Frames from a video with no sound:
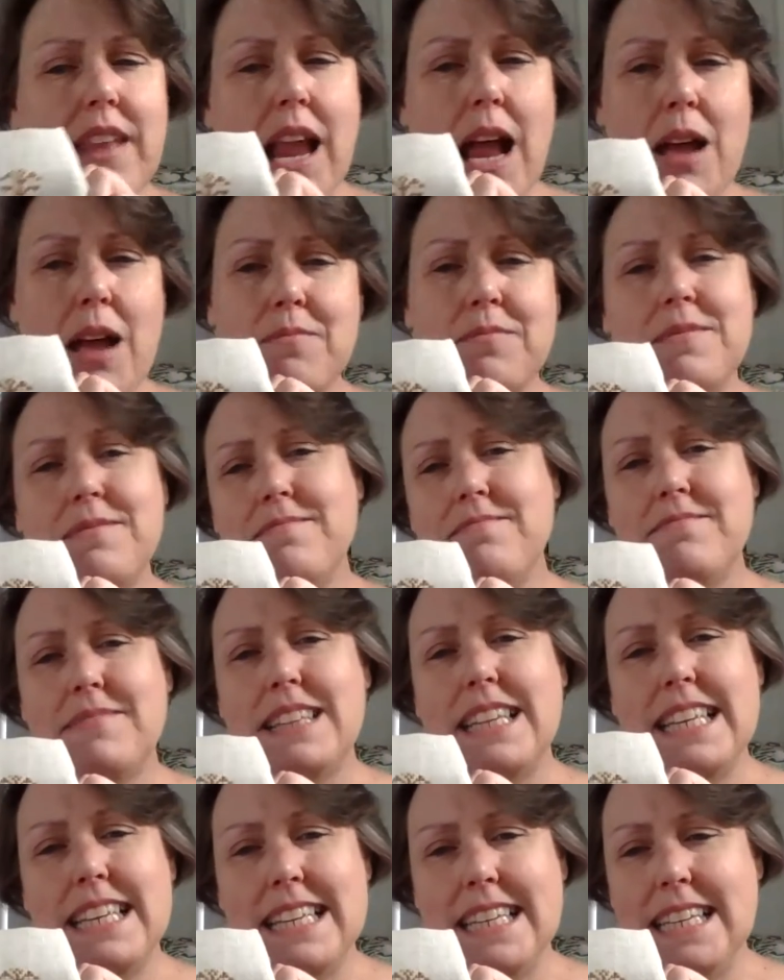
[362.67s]
I'm
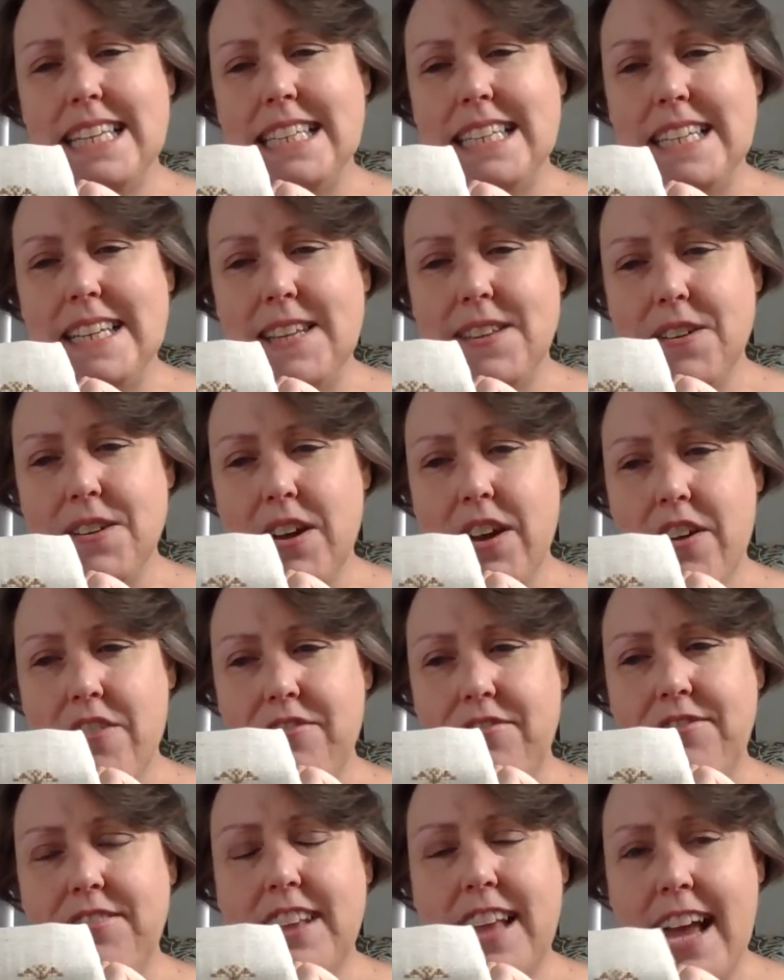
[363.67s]
thinking either a
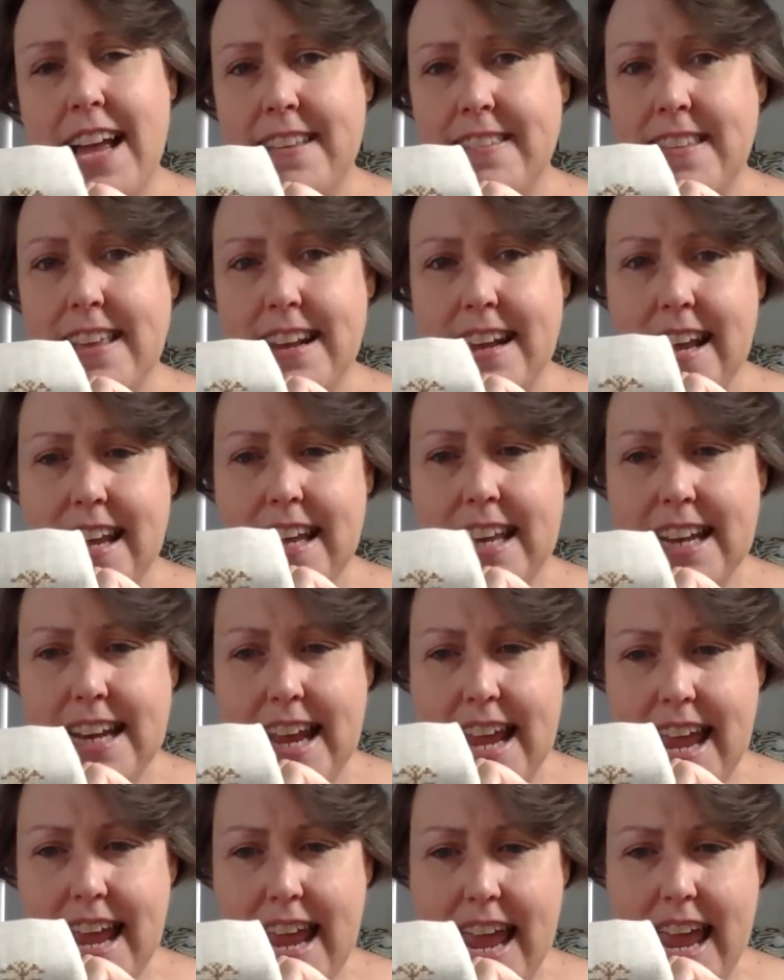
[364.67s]
flat that I can
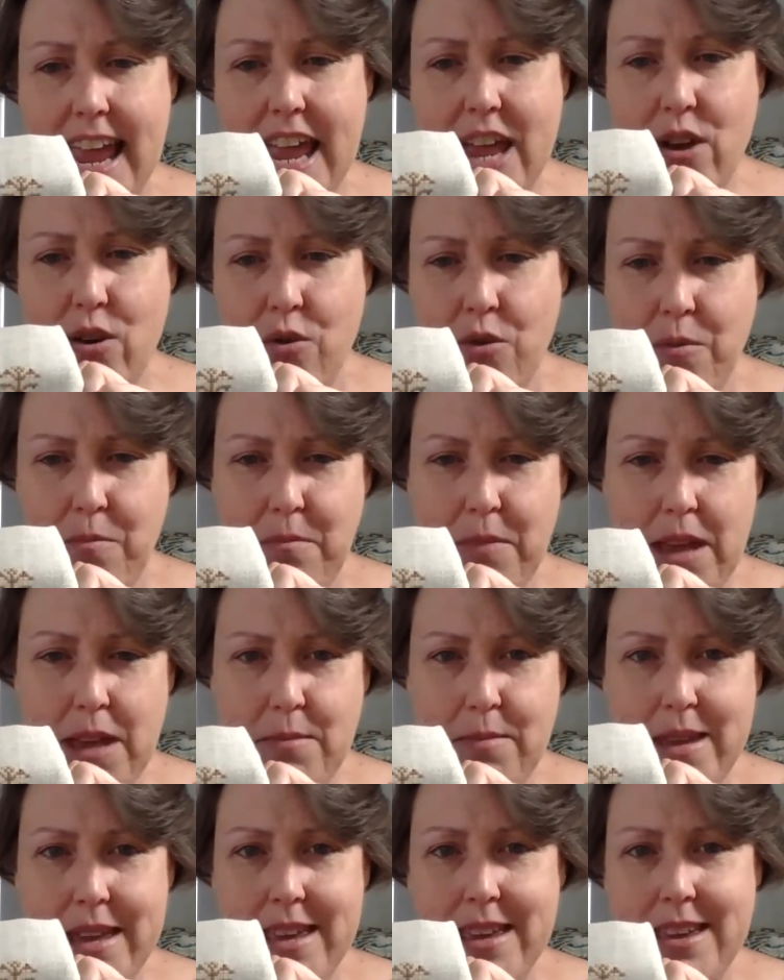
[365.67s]
hang or
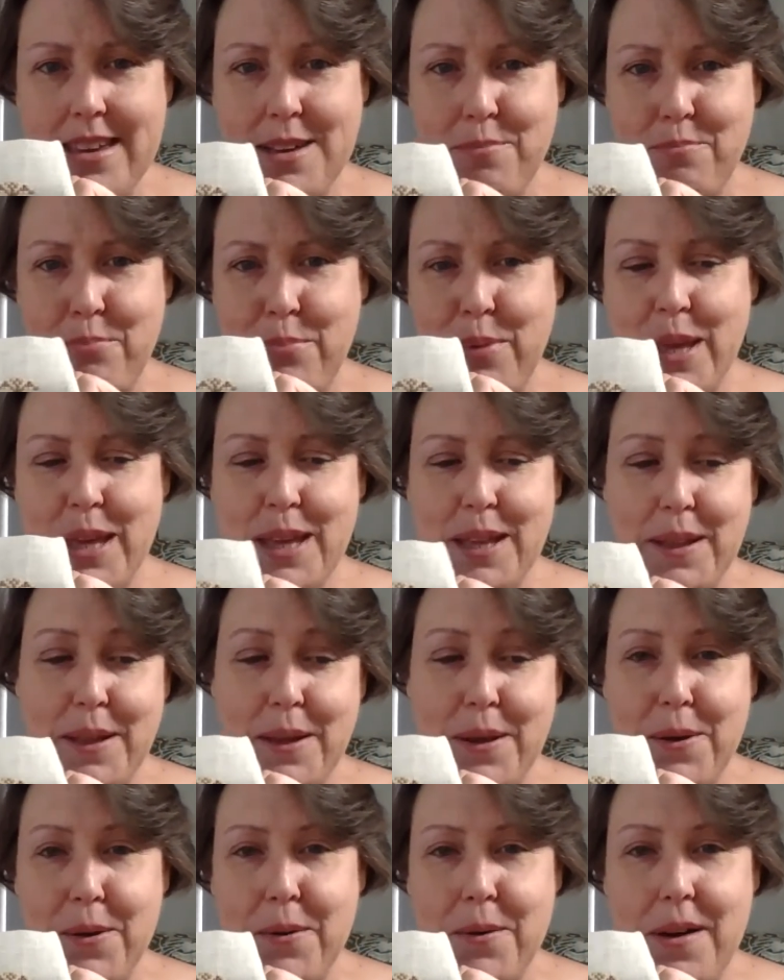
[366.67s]
maybe a
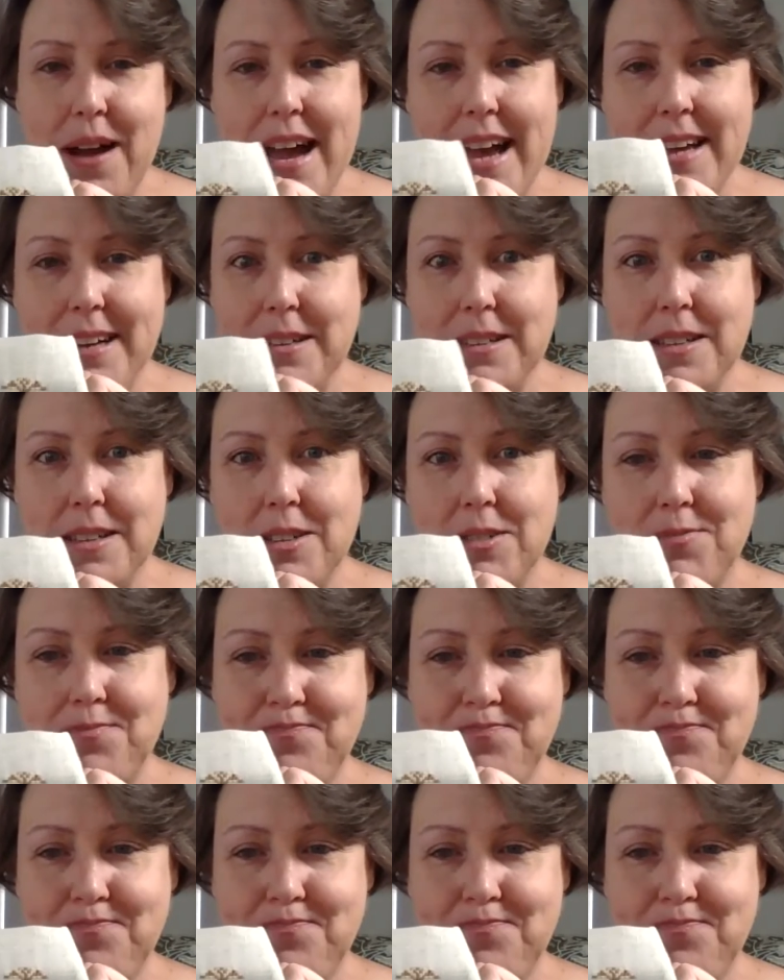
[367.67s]
pillow. I don't know.